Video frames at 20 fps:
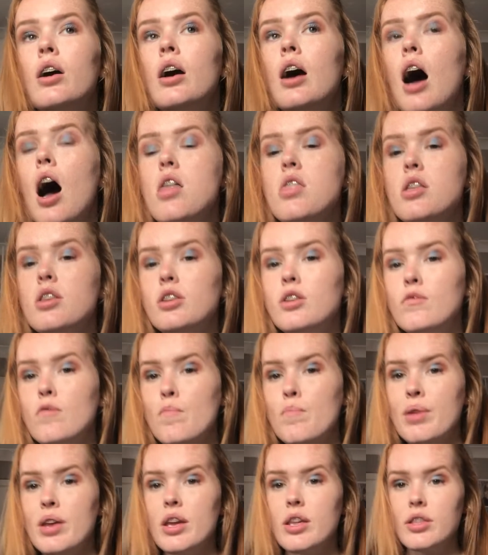and then you
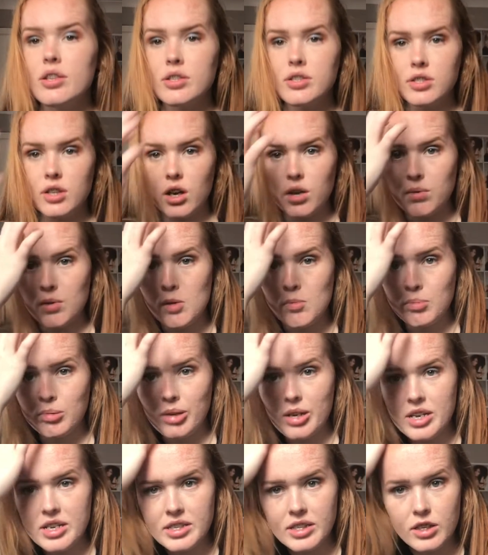repeat this.
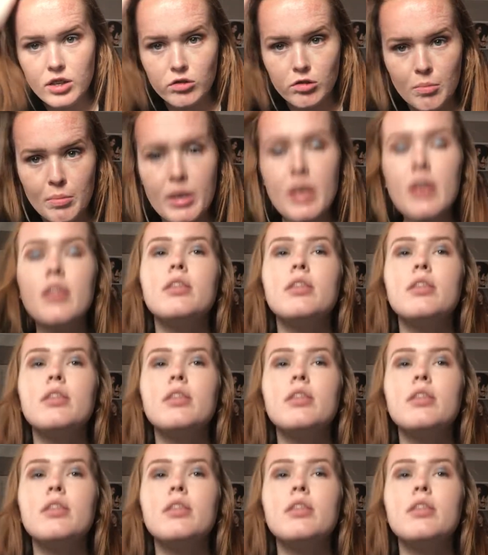You repeat